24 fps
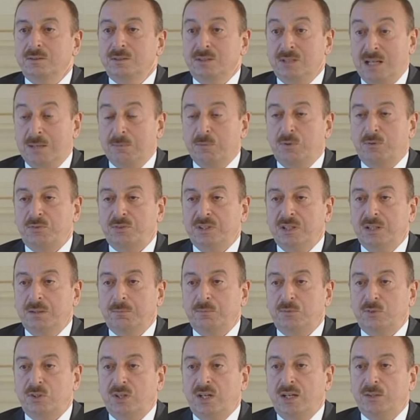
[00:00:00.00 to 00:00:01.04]
some of
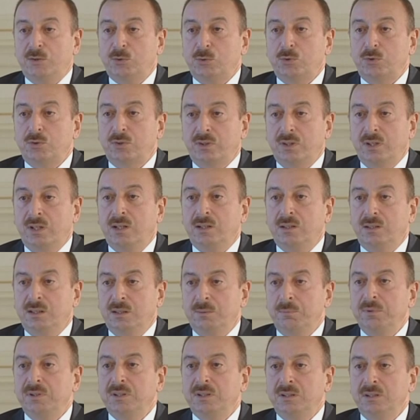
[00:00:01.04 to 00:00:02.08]
them try to
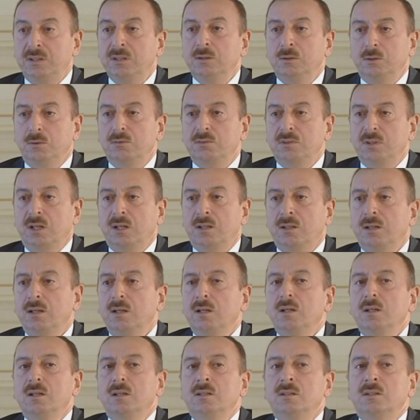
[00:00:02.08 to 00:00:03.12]
create a big deal of that.
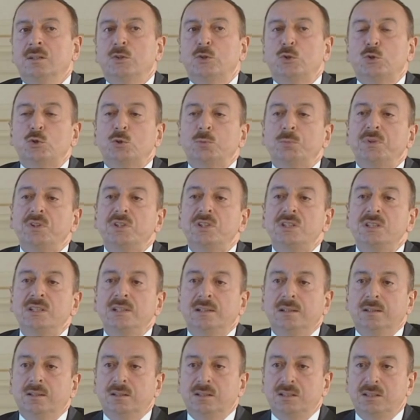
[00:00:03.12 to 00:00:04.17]
There should be
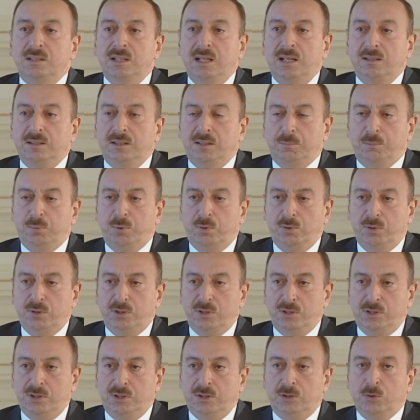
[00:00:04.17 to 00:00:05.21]
single standard
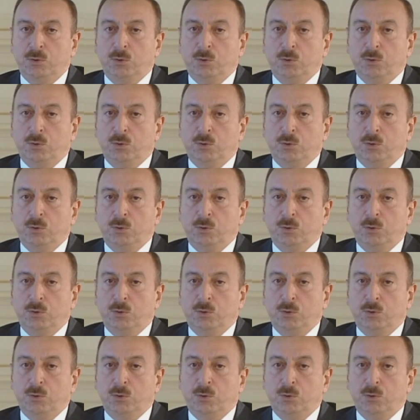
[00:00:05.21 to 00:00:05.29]
policy